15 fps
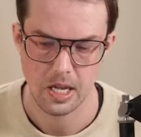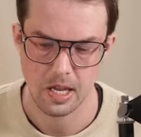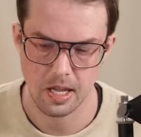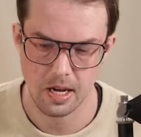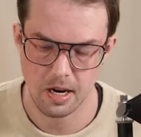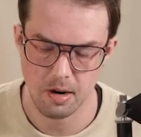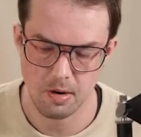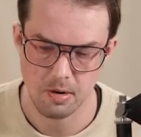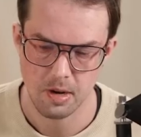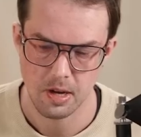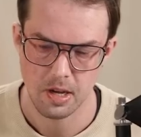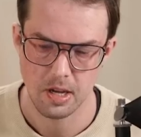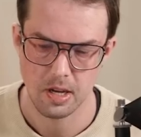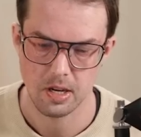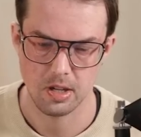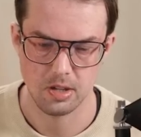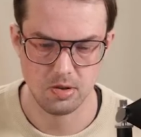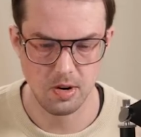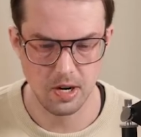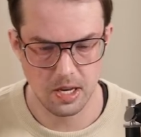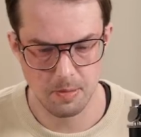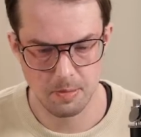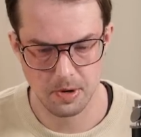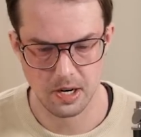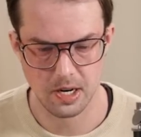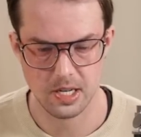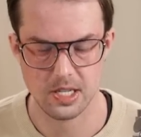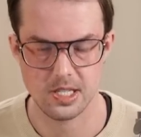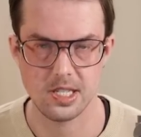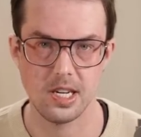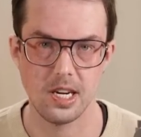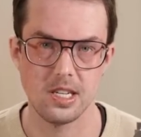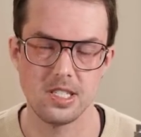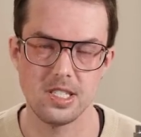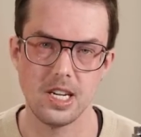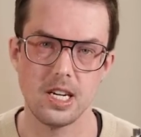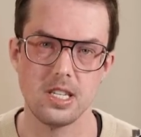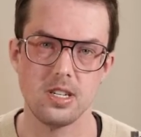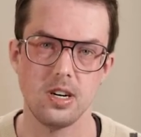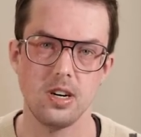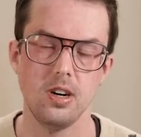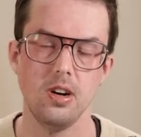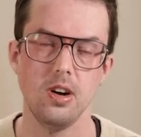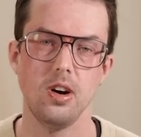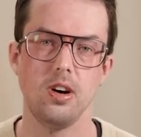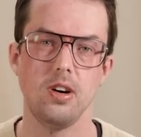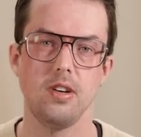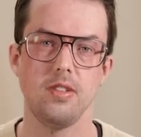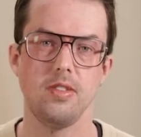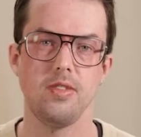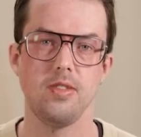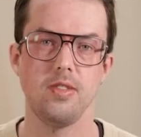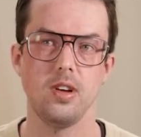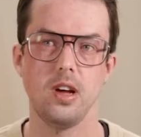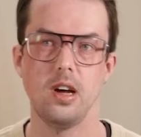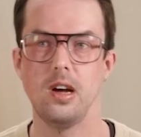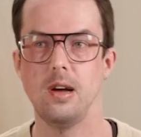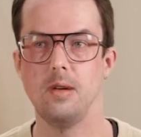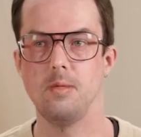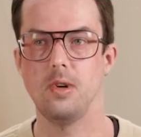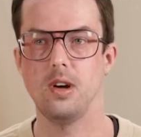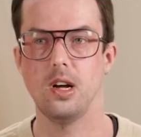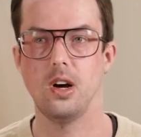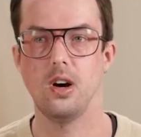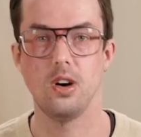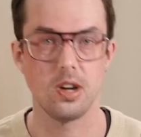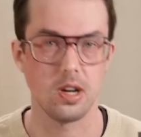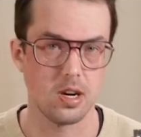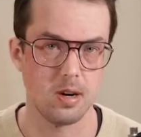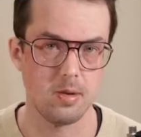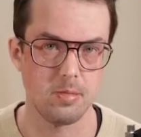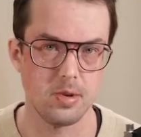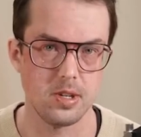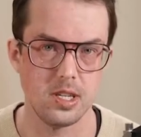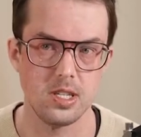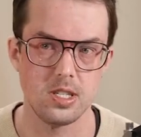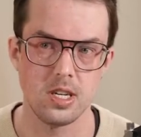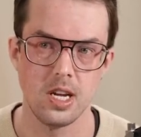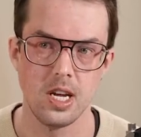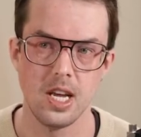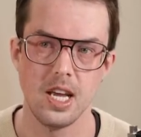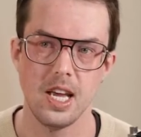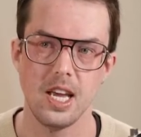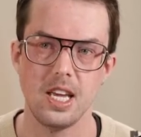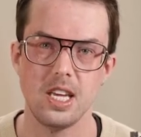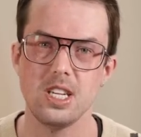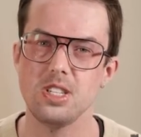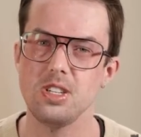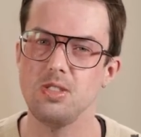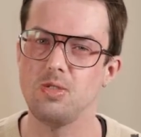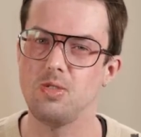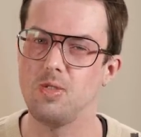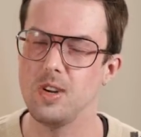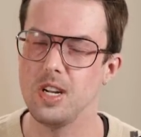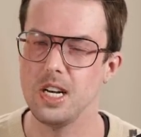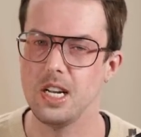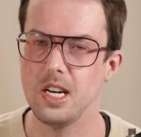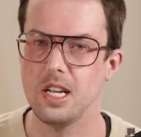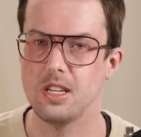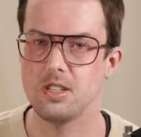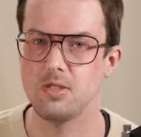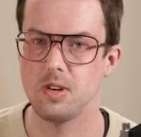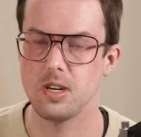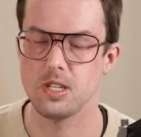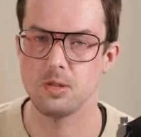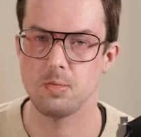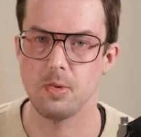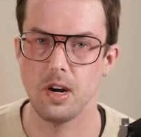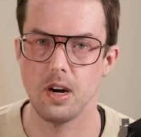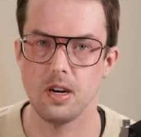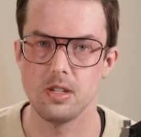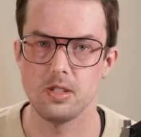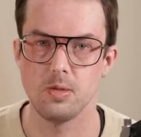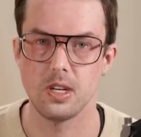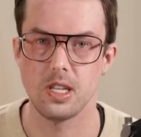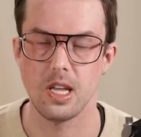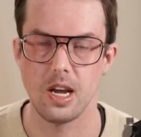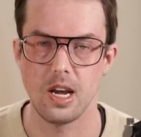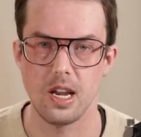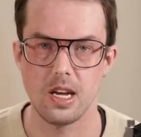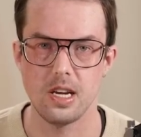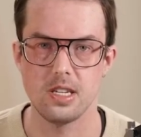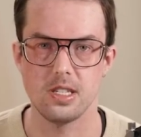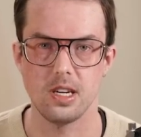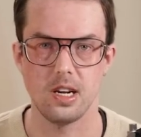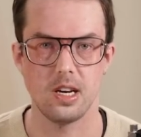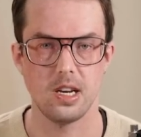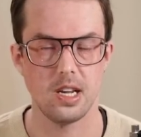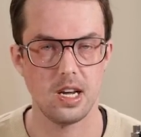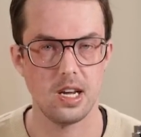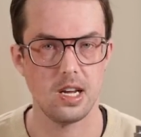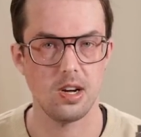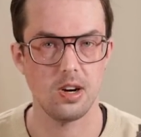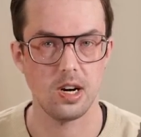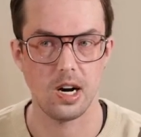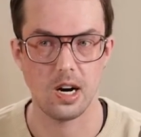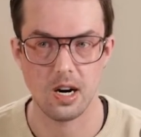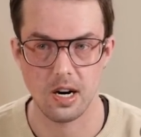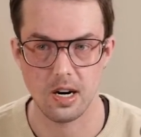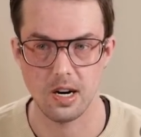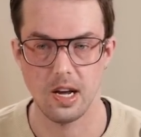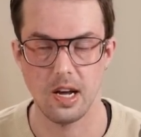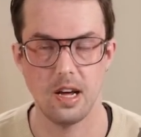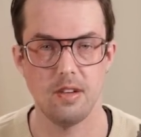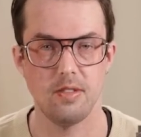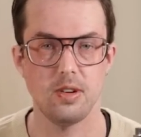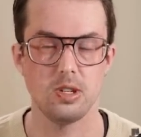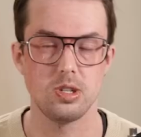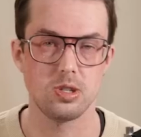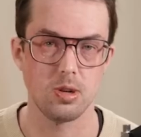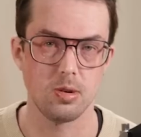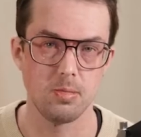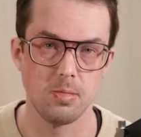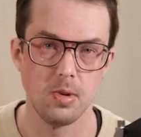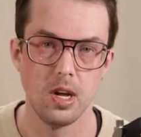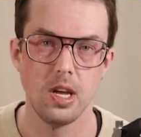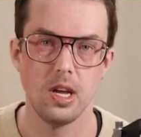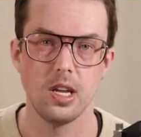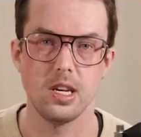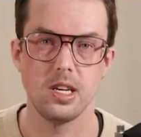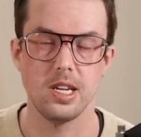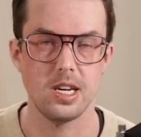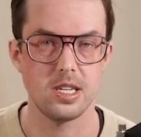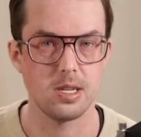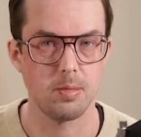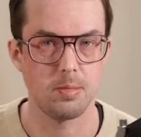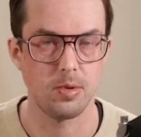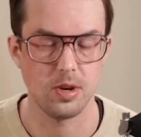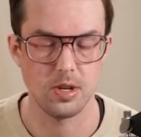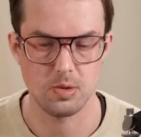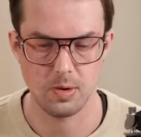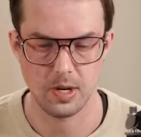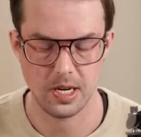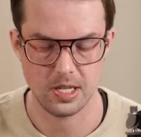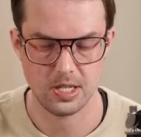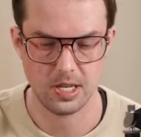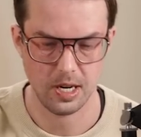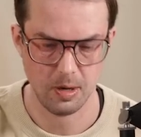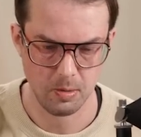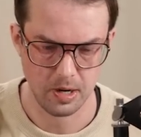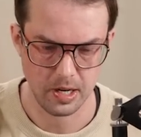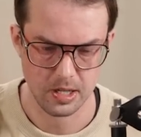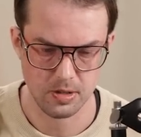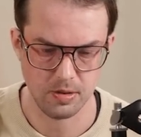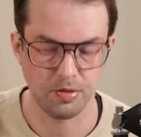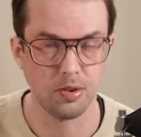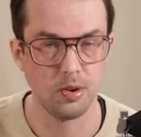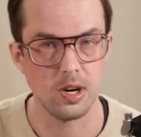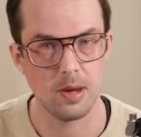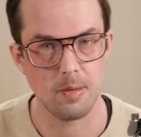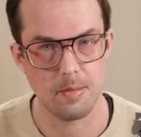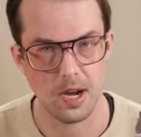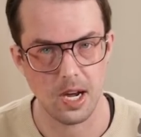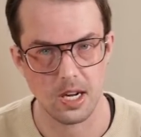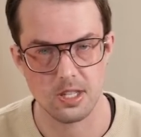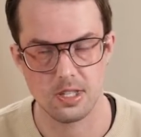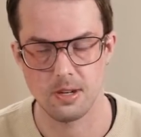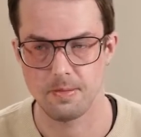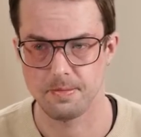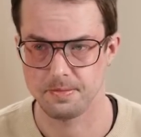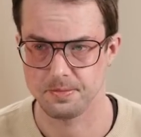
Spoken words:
Now, the tricky part is that Tether of all the companies isn't really that transparent with that data. They are having some data points where they say, well, it's fully backed,